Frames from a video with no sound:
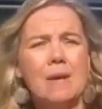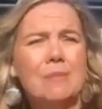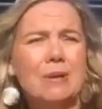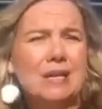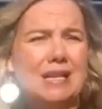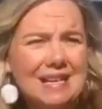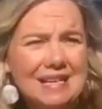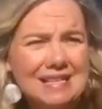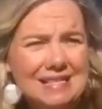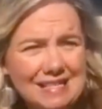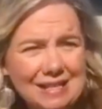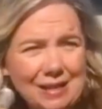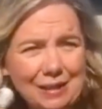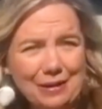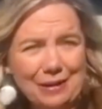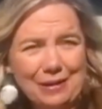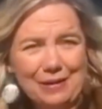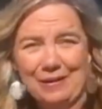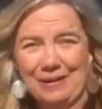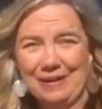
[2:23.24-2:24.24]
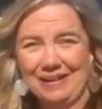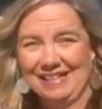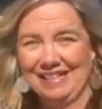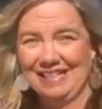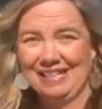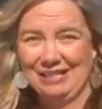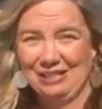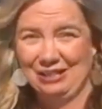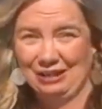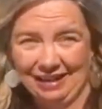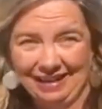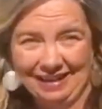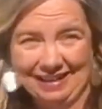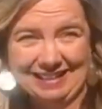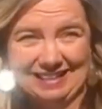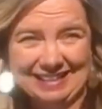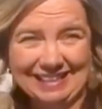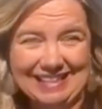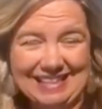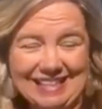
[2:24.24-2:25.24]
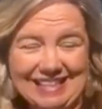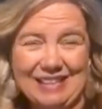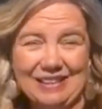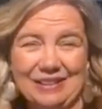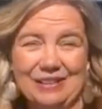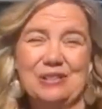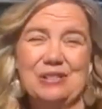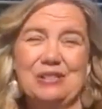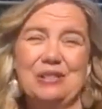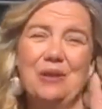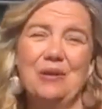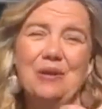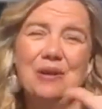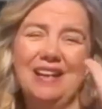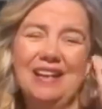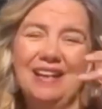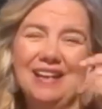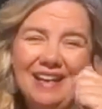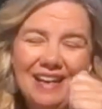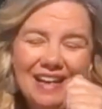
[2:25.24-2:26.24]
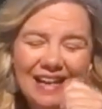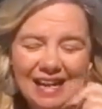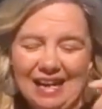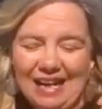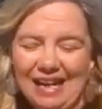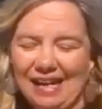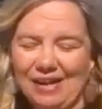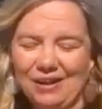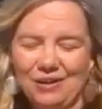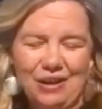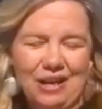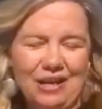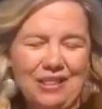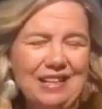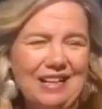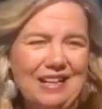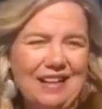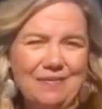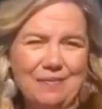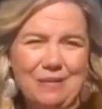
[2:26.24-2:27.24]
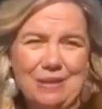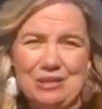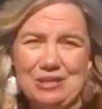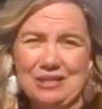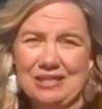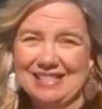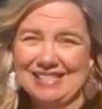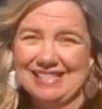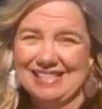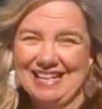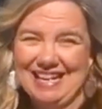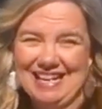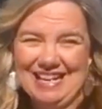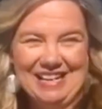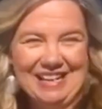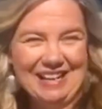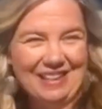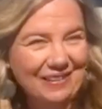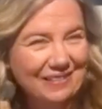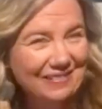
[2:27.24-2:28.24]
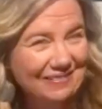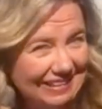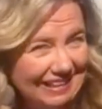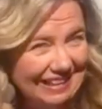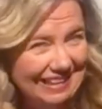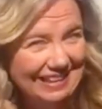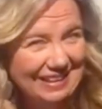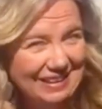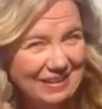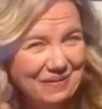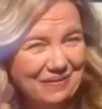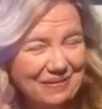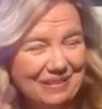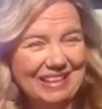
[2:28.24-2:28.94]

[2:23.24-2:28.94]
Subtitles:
but it has nothing on the chocolate here. So I don't know. I think I've mentioned this in another video, but